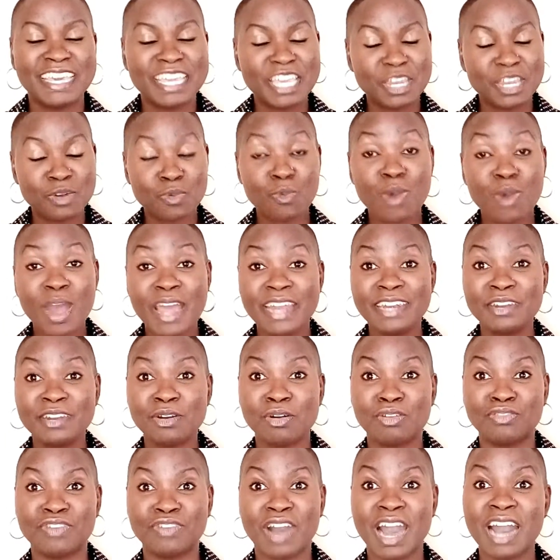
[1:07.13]
In one
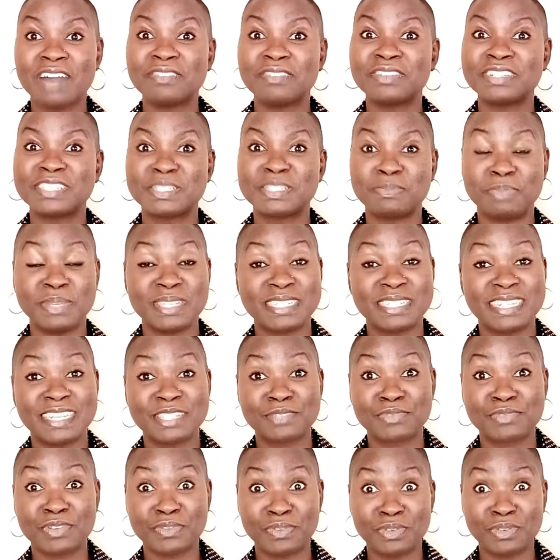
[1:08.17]
of Harvard's
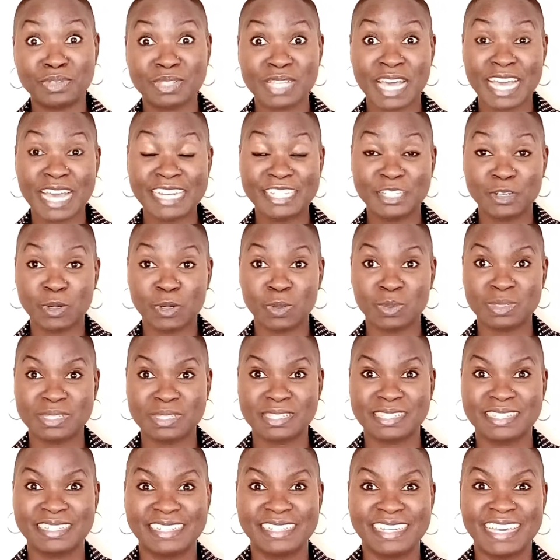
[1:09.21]
Business Review's
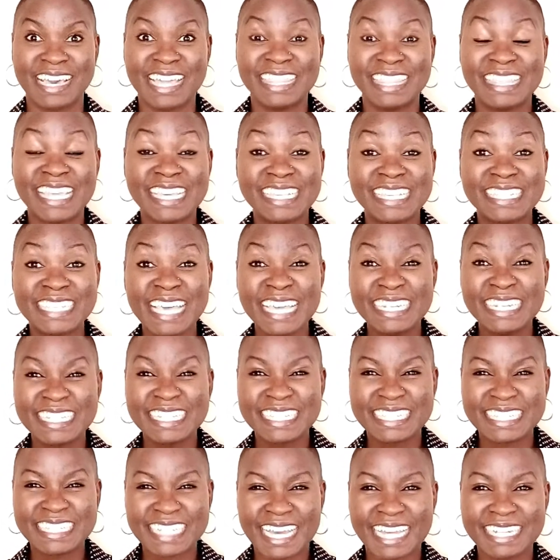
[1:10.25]
articles, they cite a
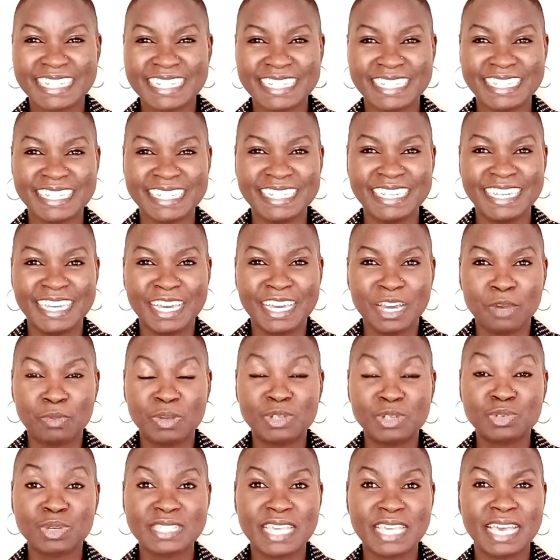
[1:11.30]
study
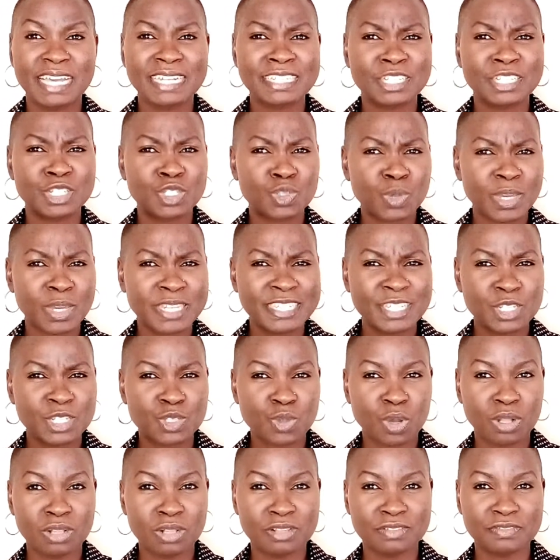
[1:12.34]
which was held in
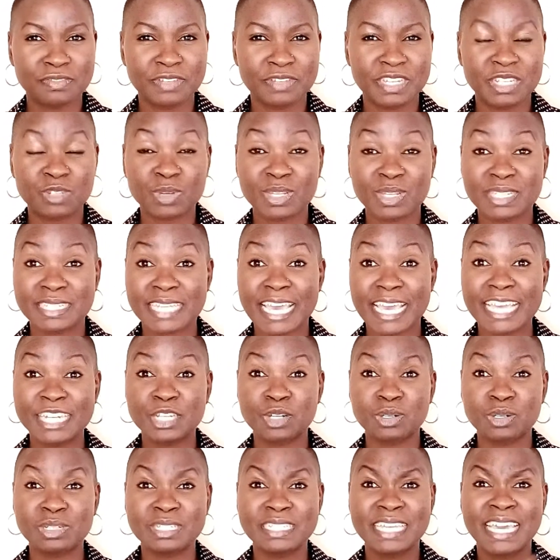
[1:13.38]
2012. It was
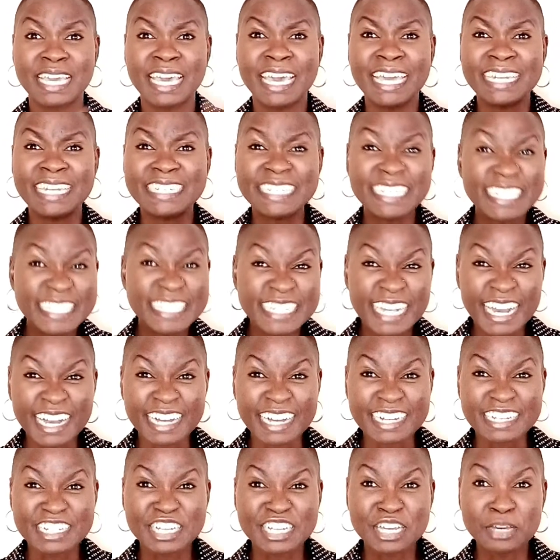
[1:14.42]
titled, "Teacher,
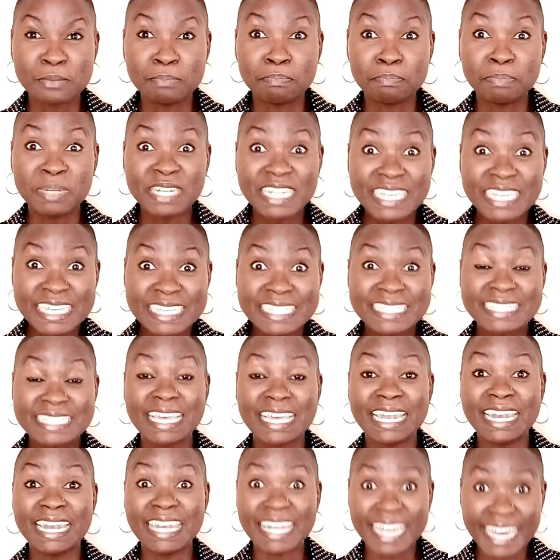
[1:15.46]
Please
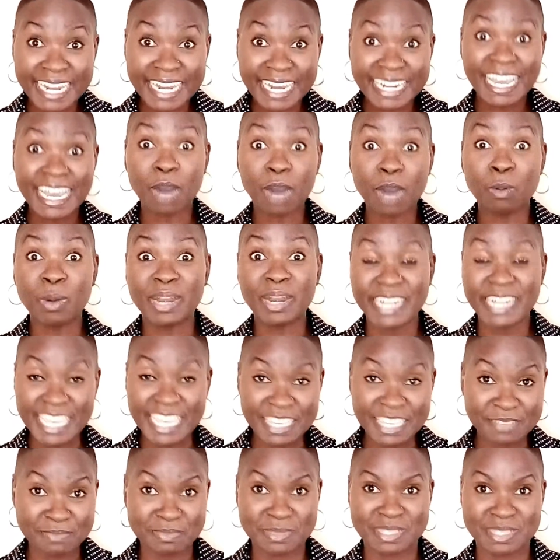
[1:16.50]
Learn Our
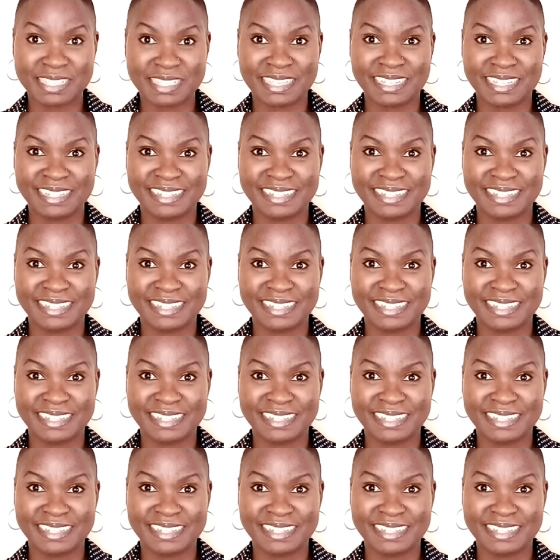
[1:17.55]
Names."